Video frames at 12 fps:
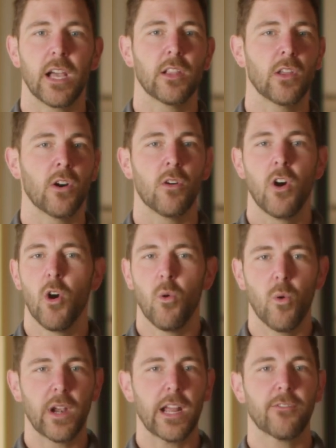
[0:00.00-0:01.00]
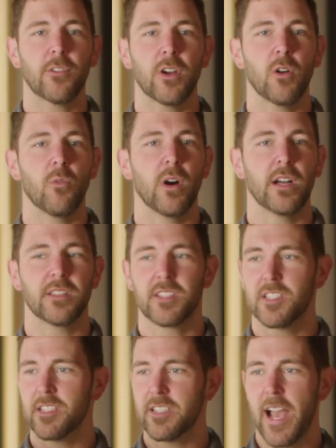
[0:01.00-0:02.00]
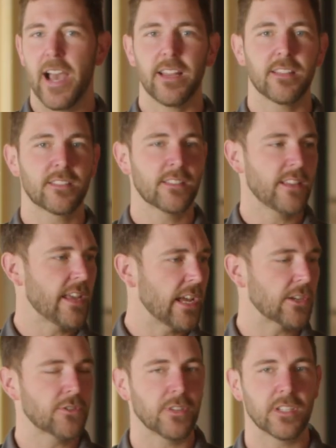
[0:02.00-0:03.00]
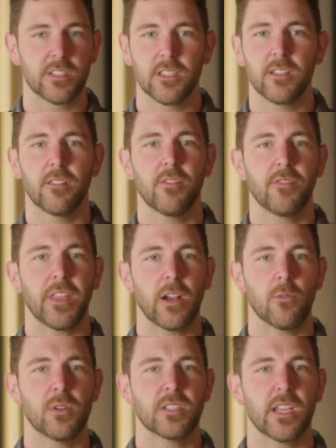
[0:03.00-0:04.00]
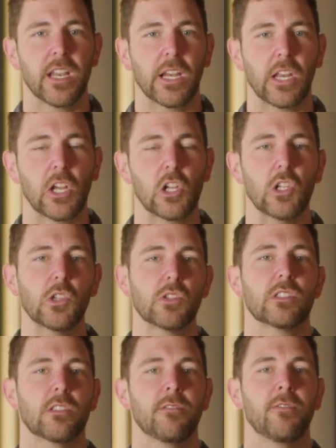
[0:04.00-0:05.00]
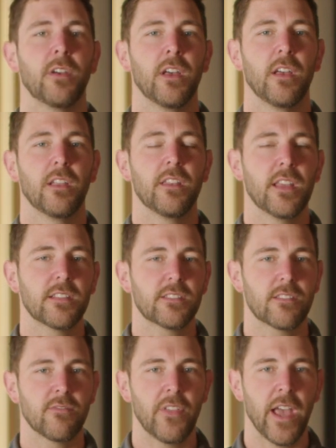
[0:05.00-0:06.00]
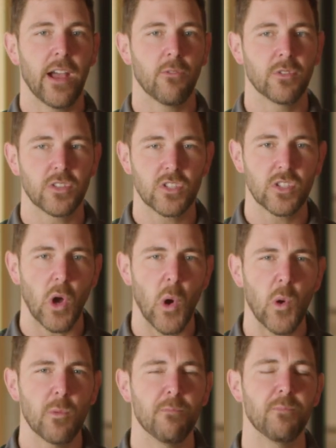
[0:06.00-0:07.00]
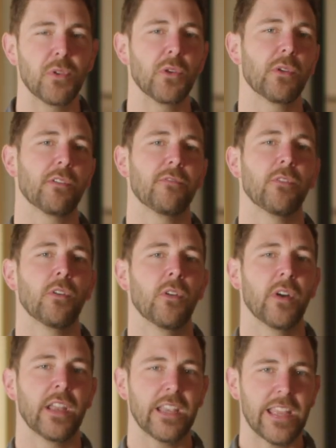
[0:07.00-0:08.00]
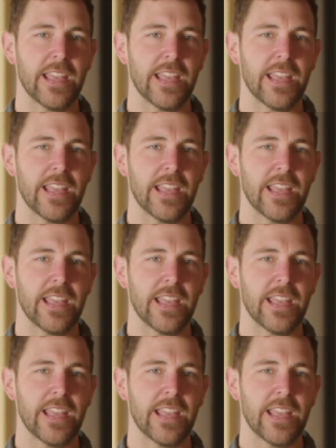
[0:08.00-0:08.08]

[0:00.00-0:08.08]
yellow, whatever it was, status, interest, there was an inclusiveness that was so beautiful and